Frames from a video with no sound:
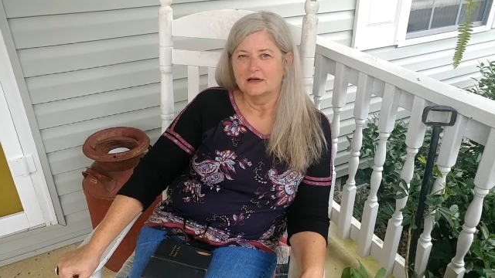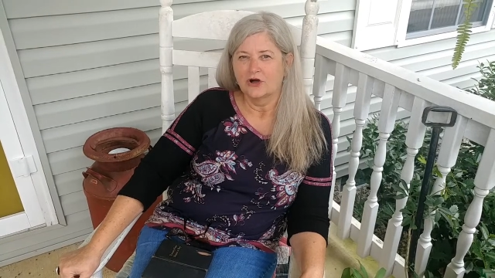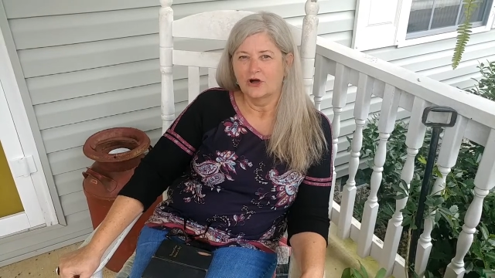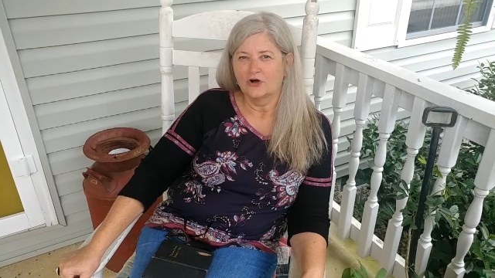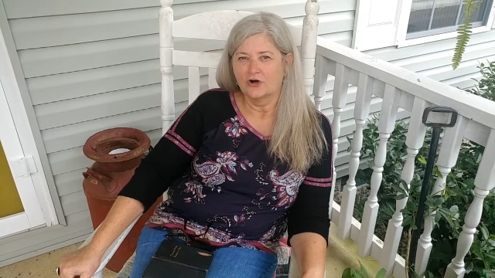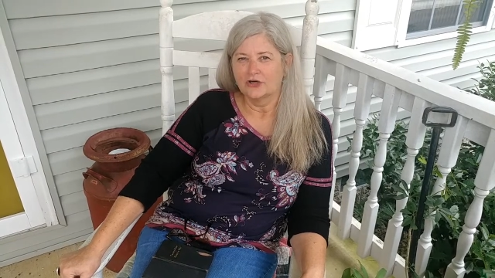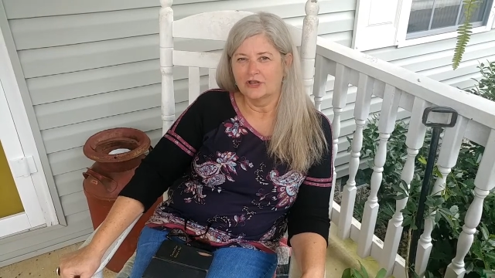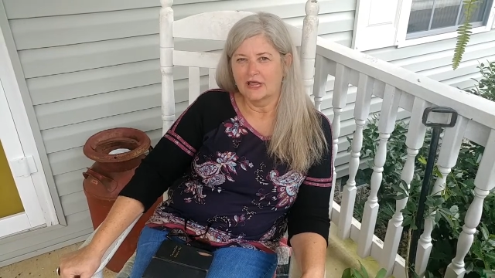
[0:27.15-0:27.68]

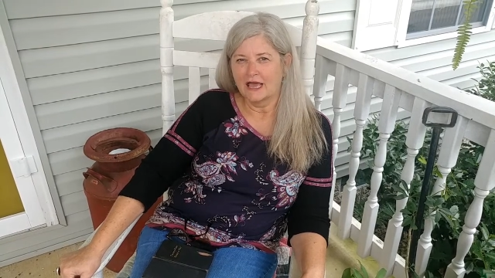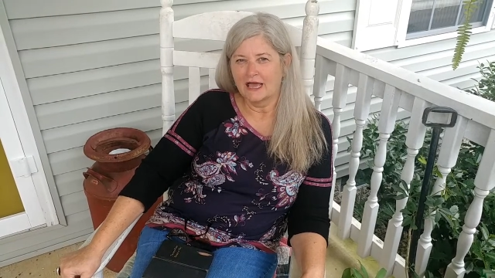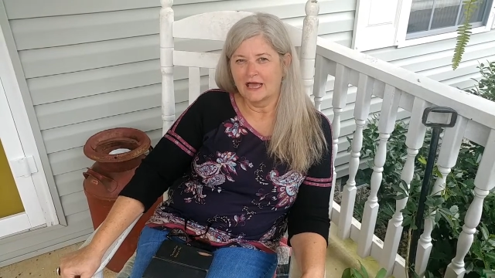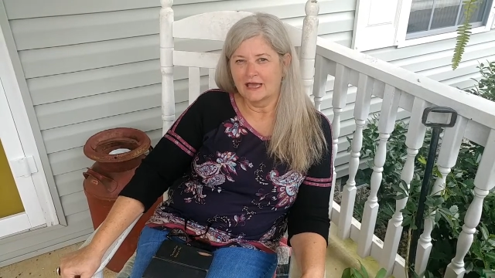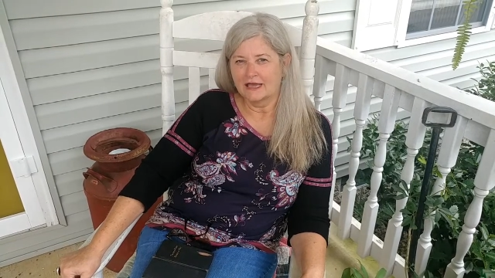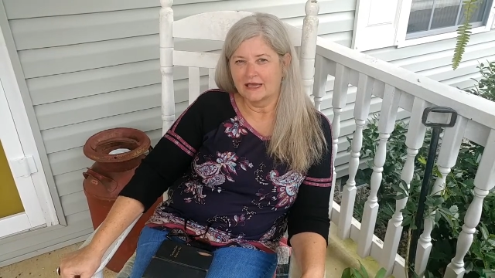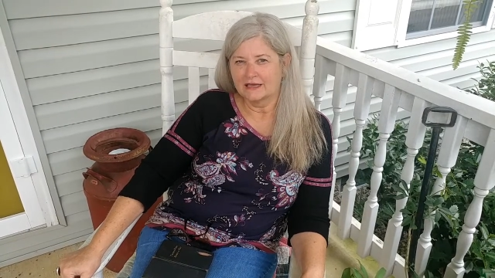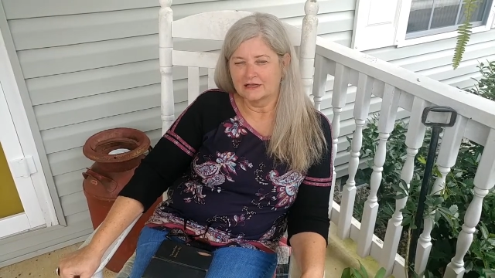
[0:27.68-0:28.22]
on
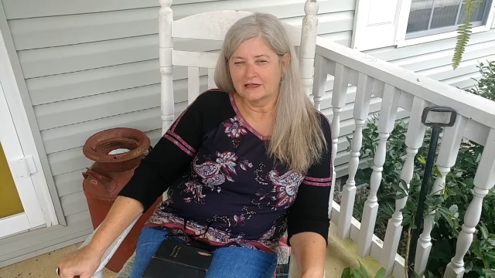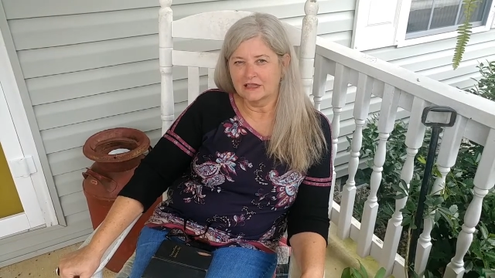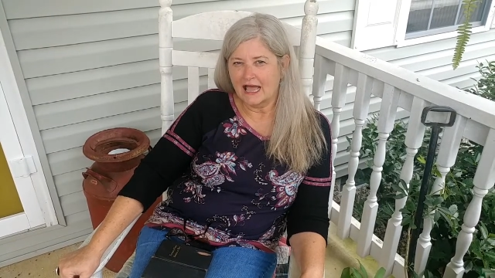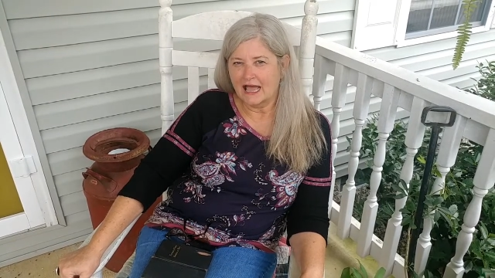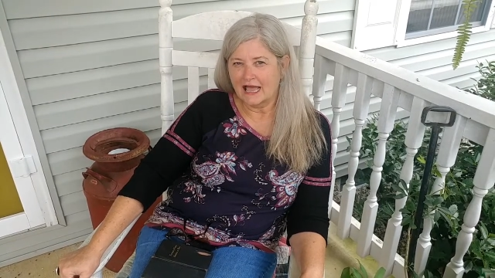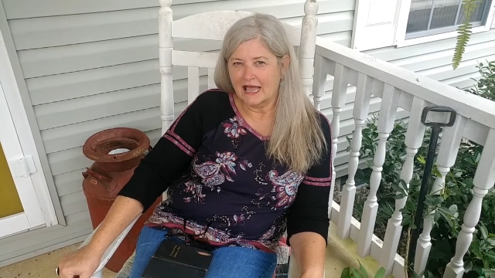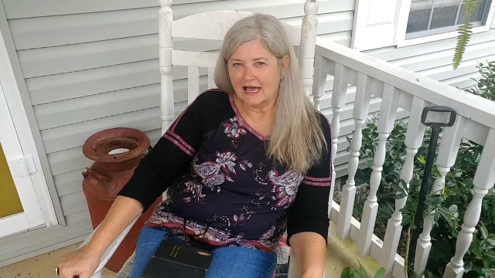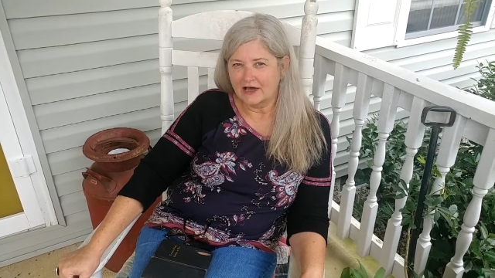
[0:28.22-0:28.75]
a
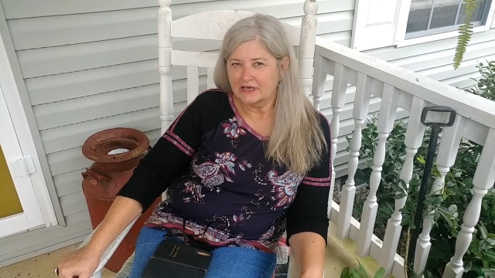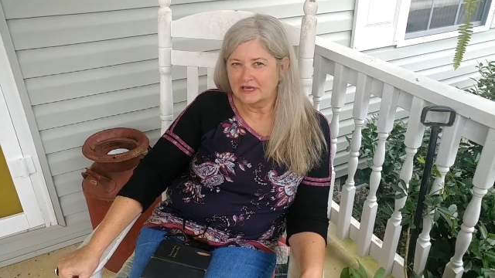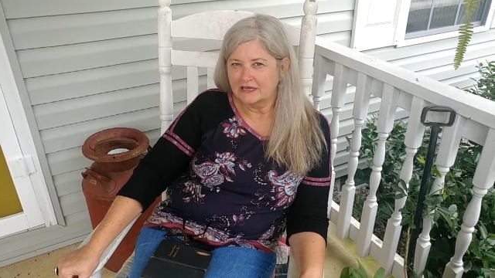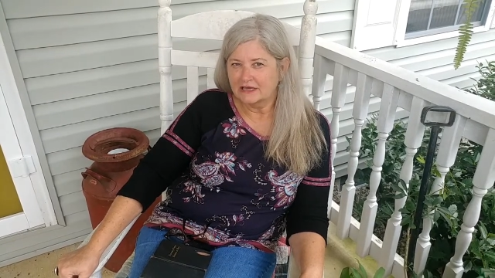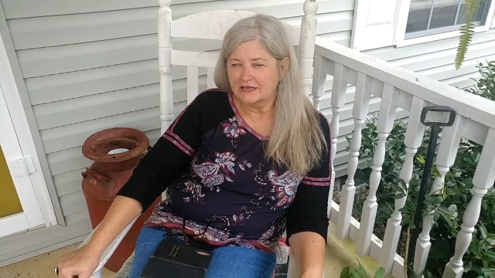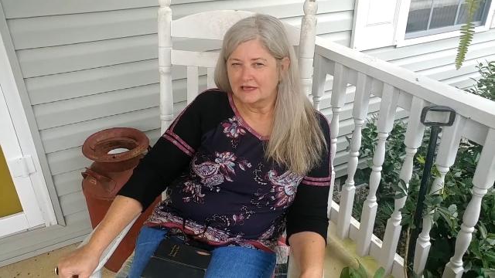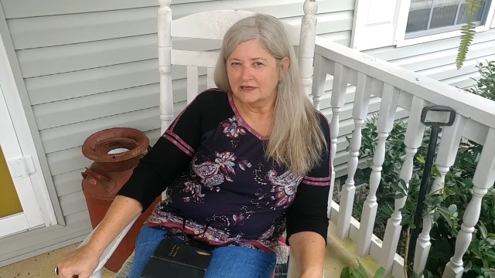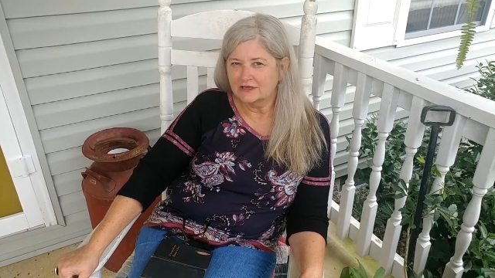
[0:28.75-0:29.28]

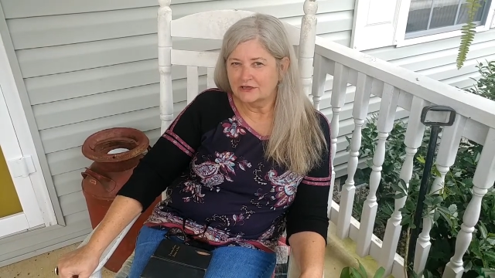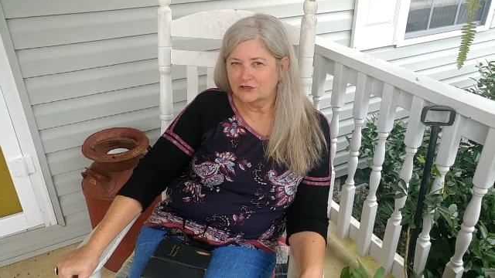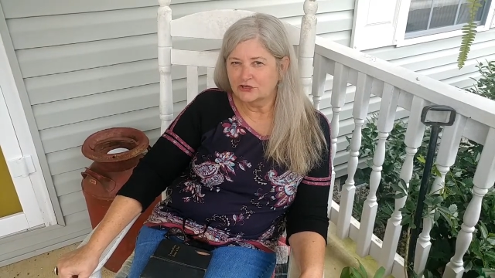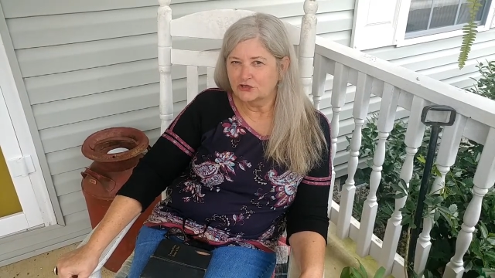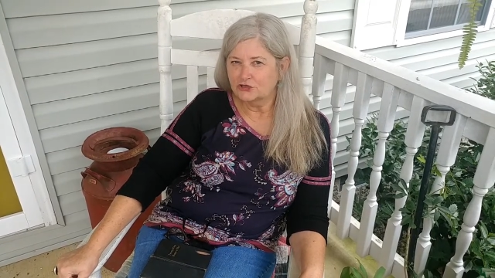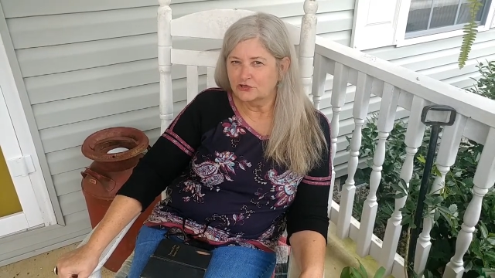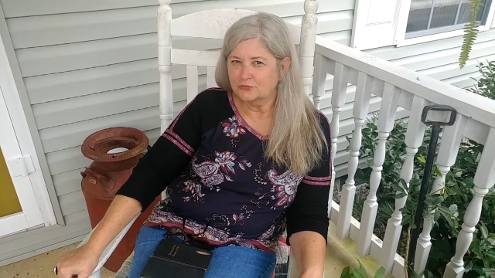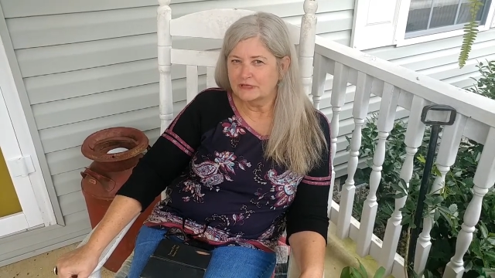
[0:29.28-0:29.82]
cloudy,
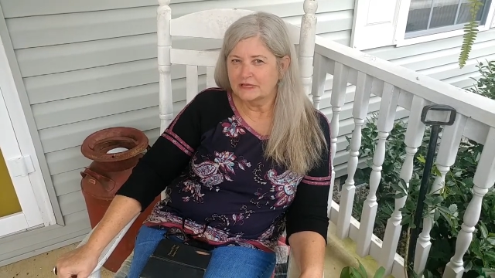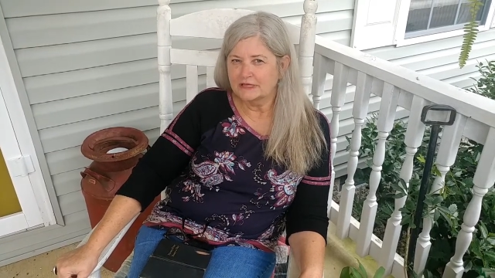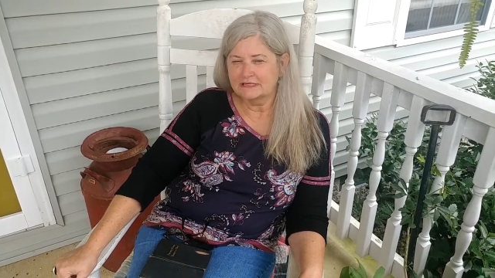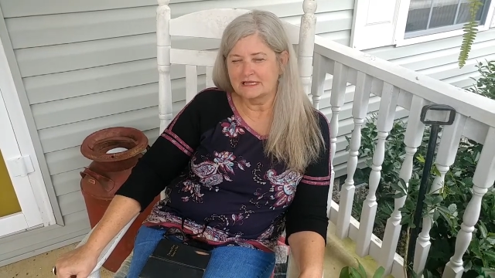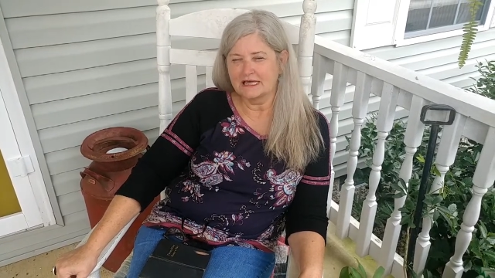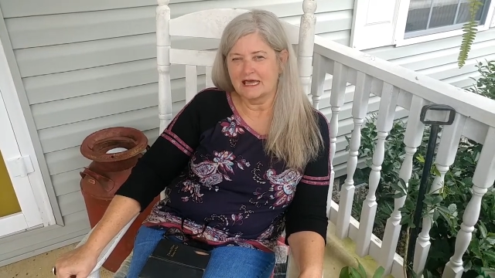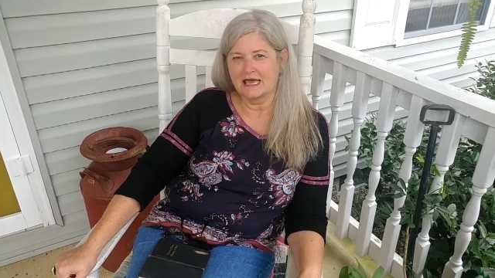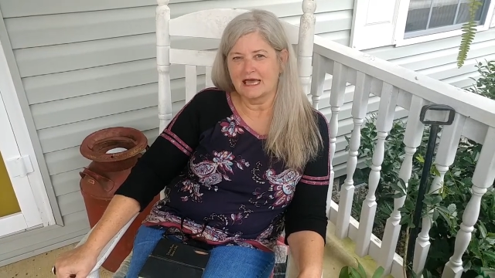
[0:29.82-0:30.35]
humid
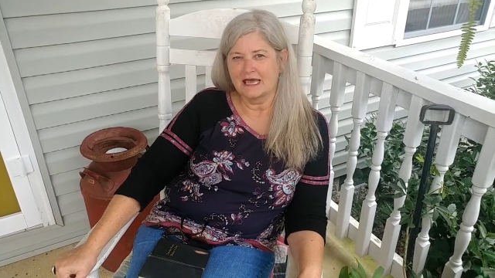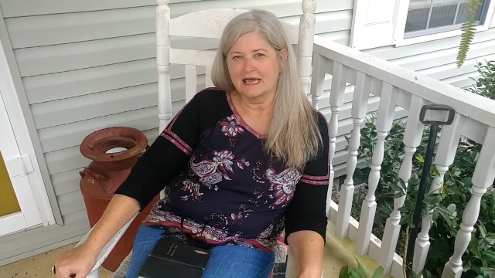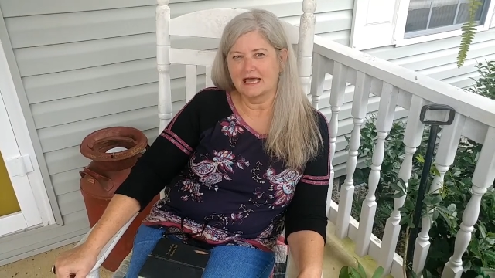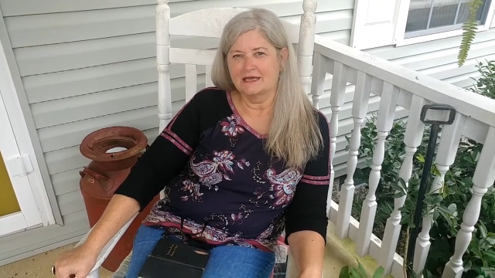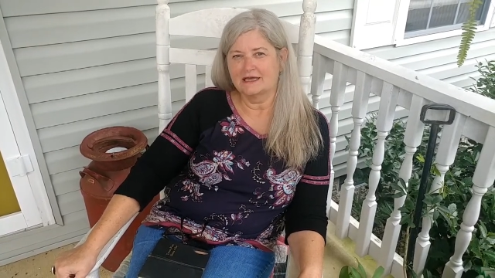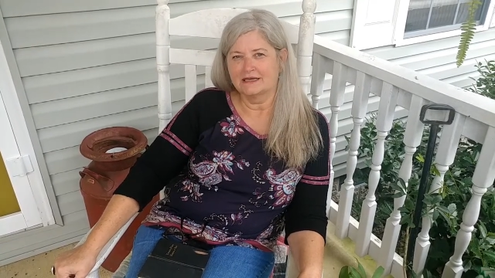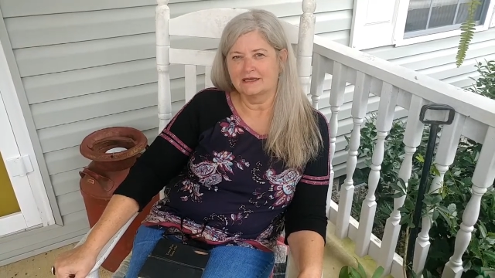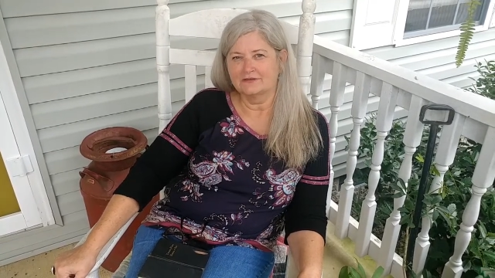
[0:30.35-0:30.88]

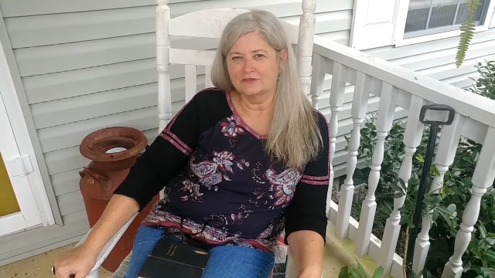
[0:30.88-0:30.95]
day.